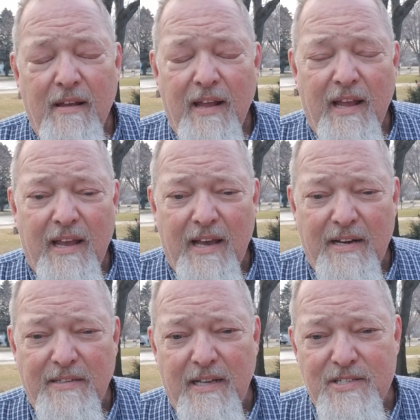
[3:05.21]

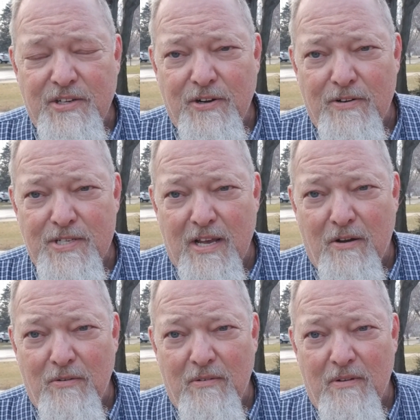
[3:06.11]
And as it turns
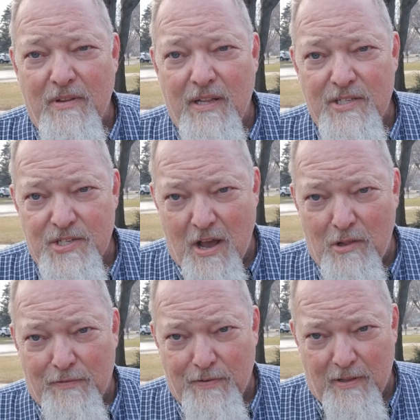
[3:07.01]
out, the
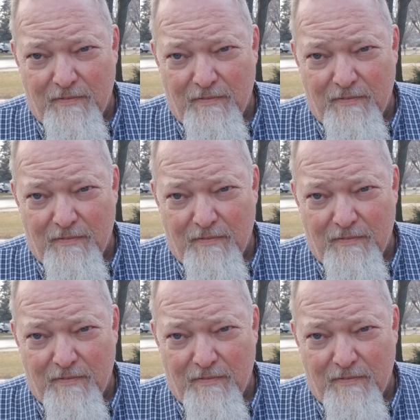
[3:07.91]
installer for